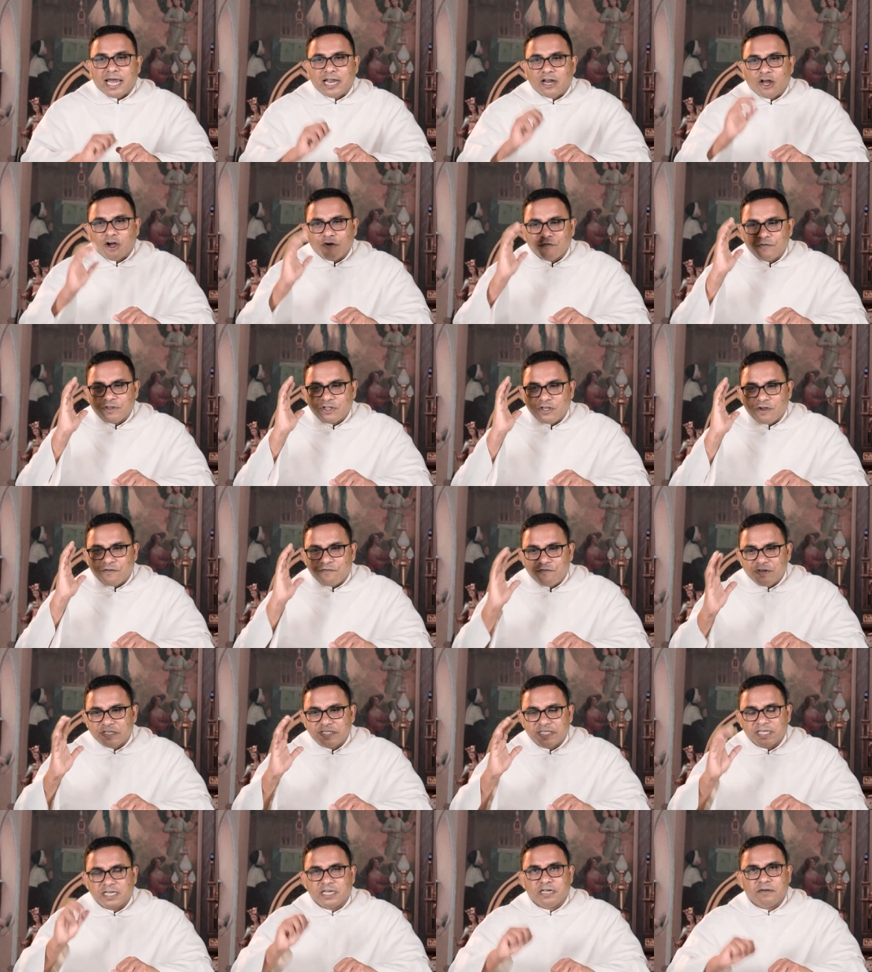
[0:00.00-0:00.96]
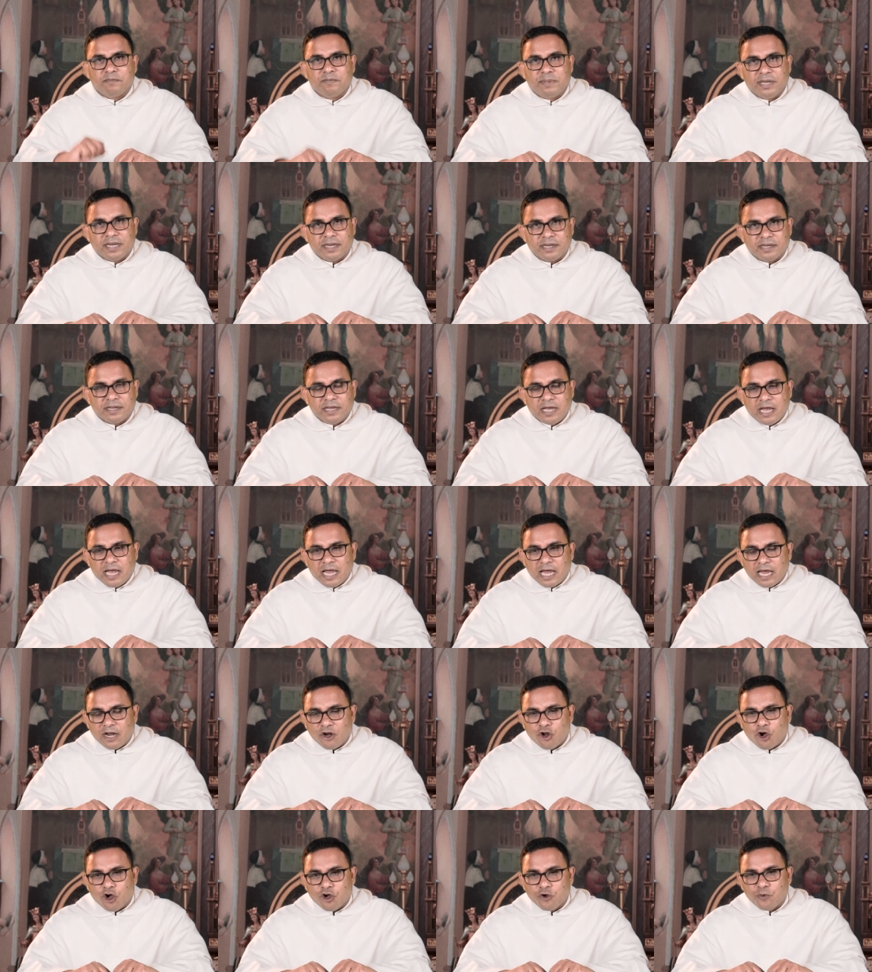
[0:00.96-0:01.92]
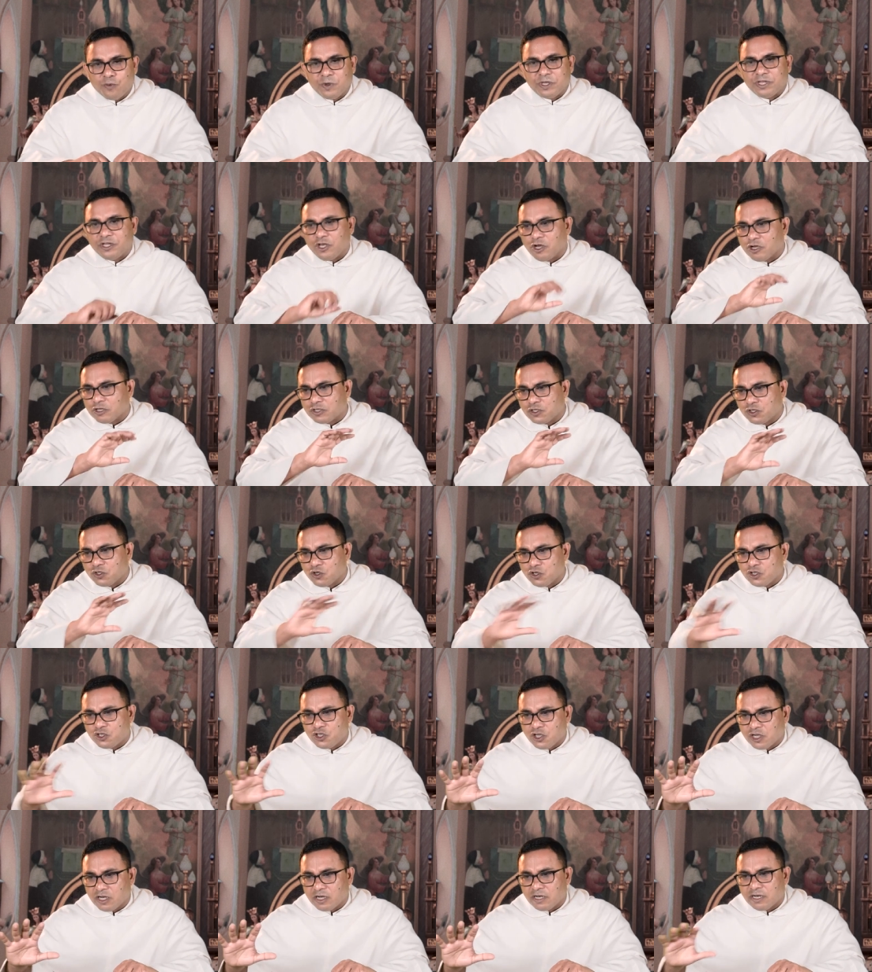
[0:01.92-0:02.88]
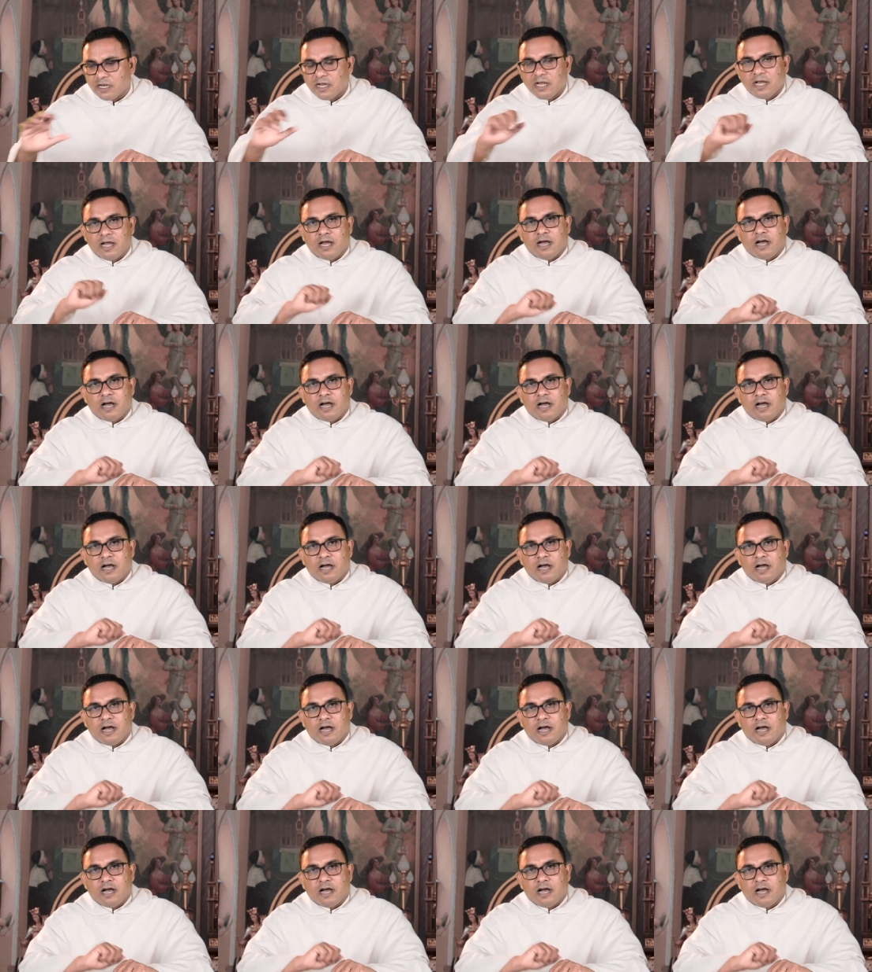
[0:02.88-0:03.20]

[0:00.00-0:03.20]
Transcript: Along with your physical being, along with your social